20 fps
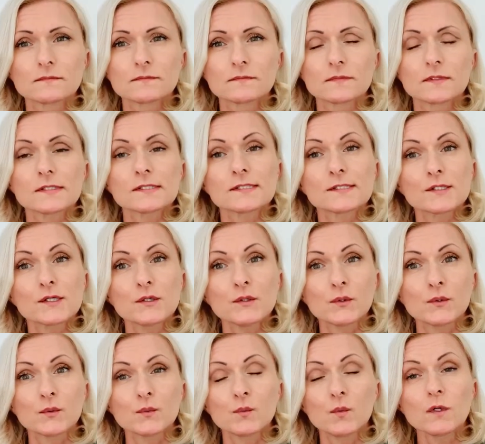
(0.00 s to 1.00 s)

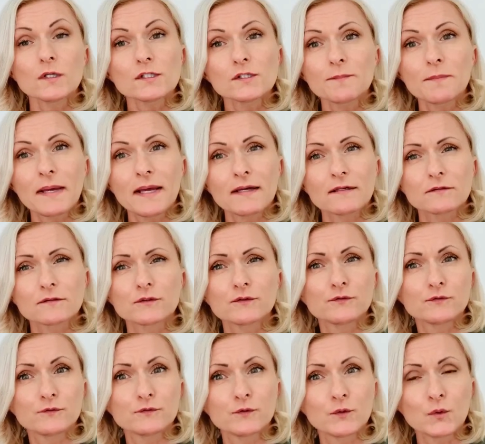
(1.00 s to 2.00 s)
So what about the
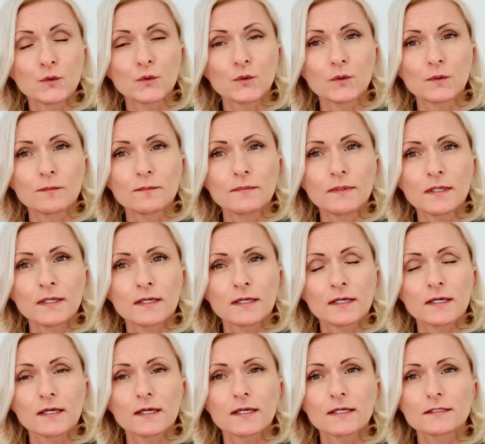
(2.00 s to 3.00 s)
form
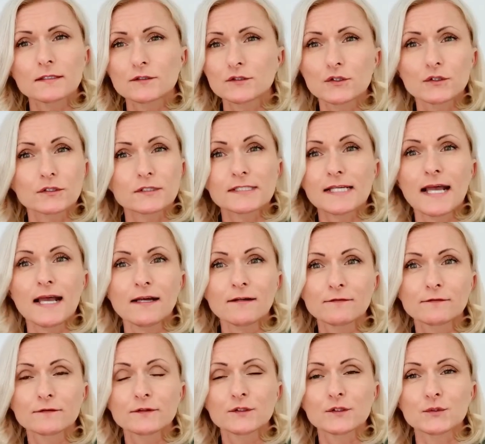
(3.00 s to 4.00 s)
don't
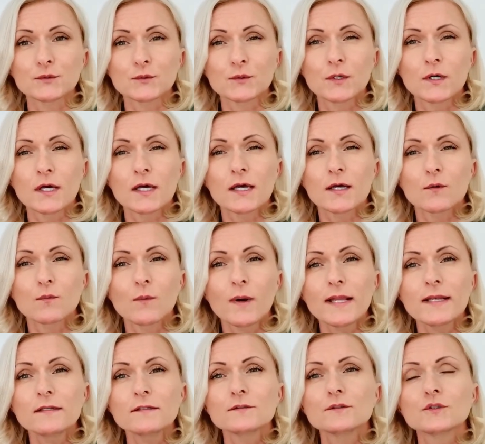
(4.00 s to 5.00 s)
have to?
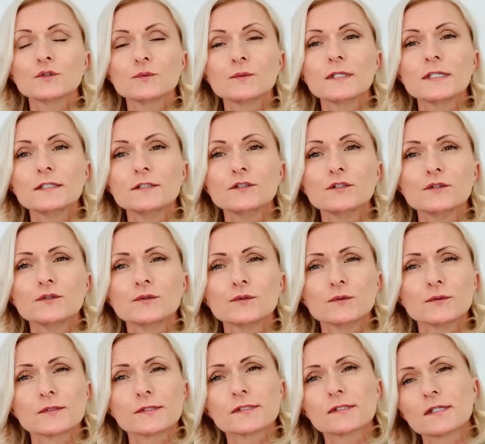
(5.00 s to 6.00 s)
When do we
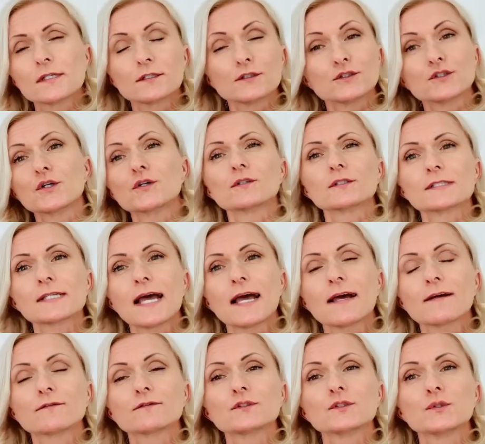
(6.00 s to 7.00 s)
use don't
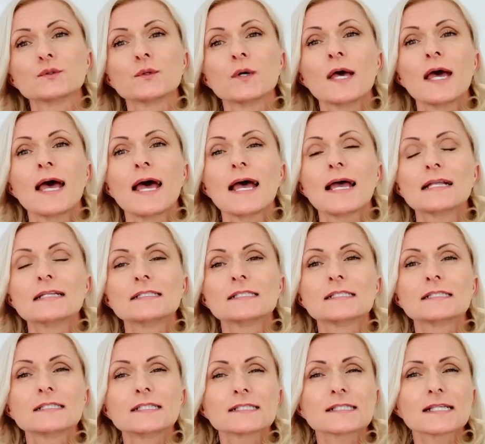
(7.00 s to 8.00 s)
have to, and
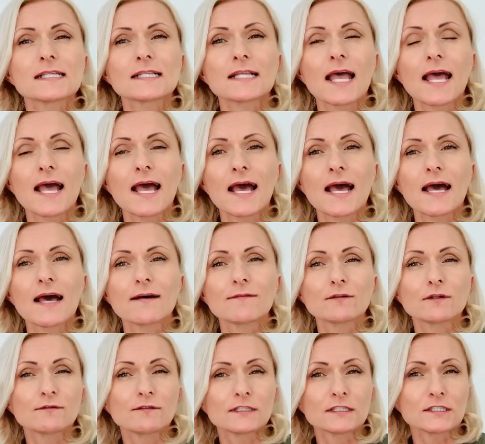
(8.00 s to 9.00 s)
does it have a
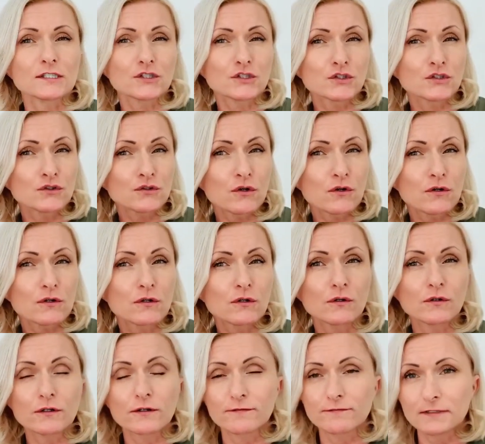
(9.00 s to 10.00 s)
very strong
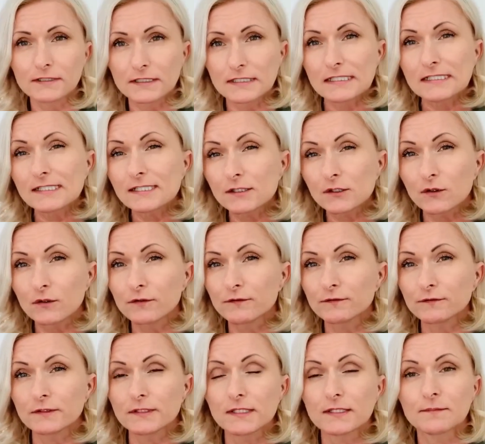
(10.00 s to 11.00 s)
or a very
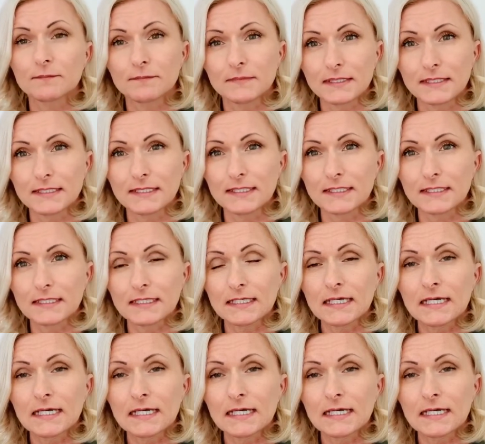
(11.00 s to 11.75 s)
soft meaning?